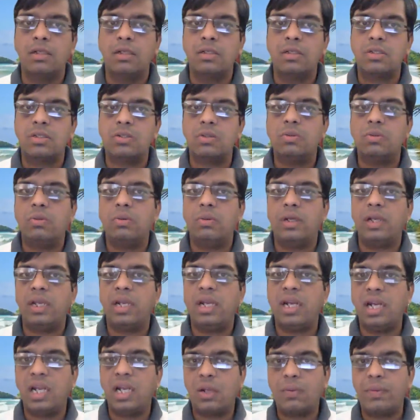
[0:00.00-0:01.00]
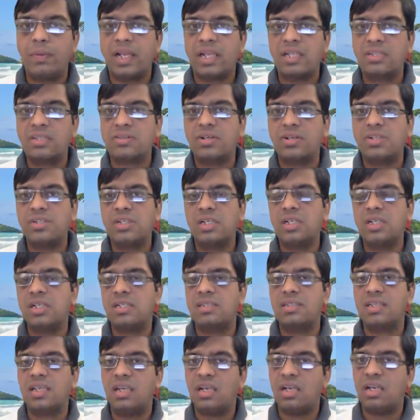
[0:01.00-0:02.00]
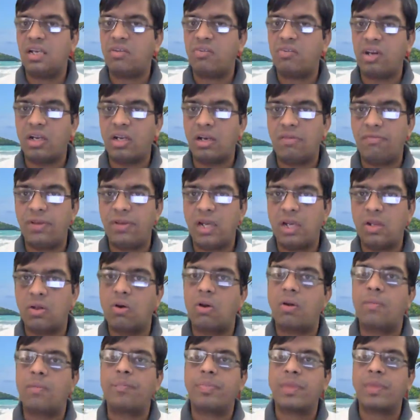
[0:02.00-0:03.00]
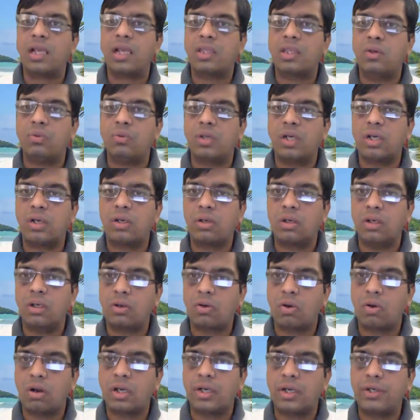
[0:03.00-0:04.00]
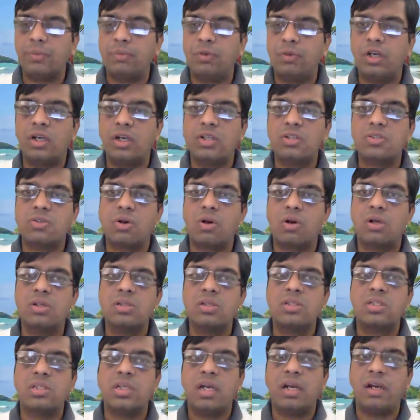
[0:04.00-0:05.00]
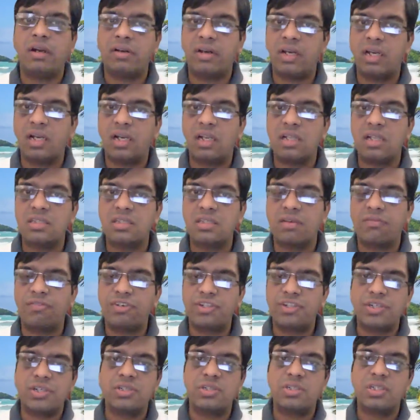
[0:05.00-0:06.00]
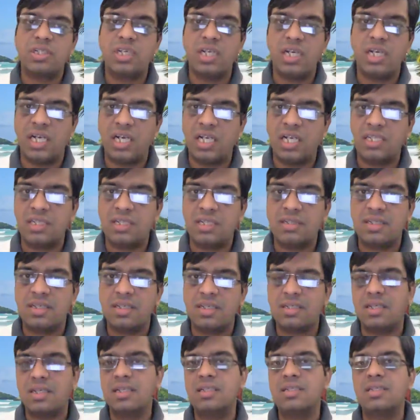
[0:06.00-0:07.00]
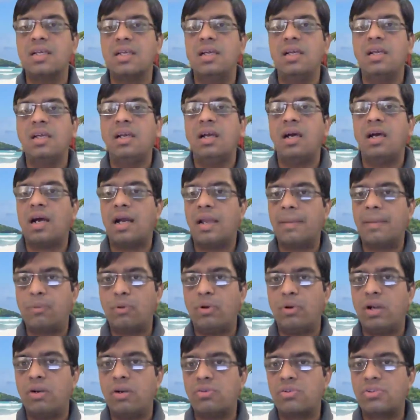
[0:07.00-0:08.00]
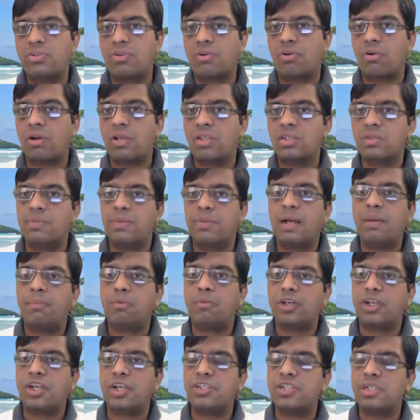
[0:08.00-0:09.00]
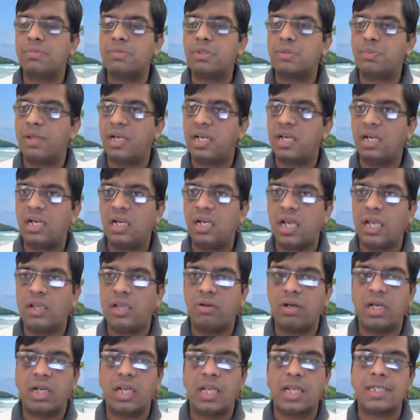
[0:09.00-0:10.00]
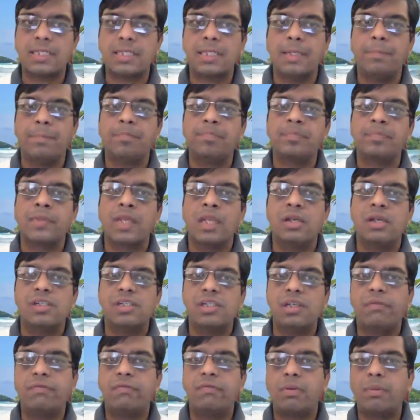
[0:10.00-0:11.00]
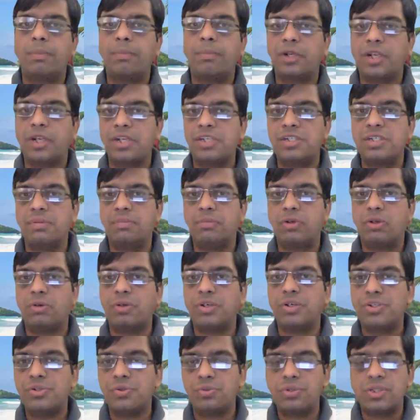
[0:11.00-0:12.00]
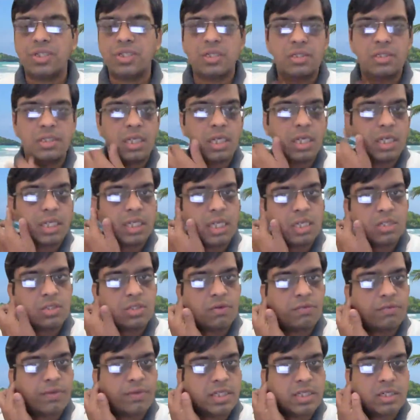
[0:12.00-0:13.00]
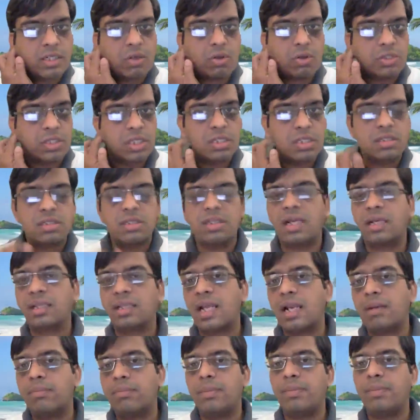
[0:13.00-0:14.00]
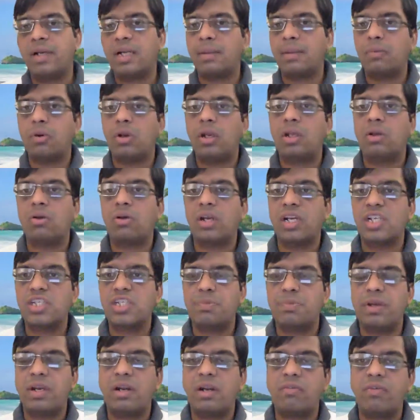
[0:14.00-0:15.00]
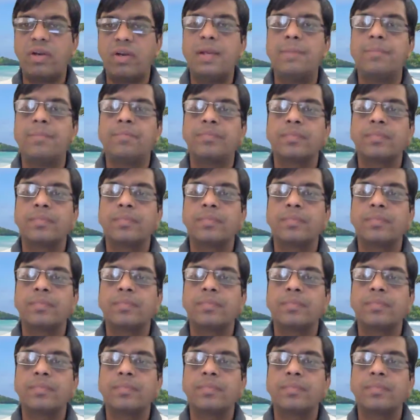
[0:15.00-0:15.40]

So inadequate excretion is seen in renal failure, acute or chronic tubular disorders, adrenal insufficiency, Addison's disease, hypoaldosteronism, and potassium sparing diuretics. Shift from potassium to tissues is seen in case of acidosis, that can be metabolic or respiratory.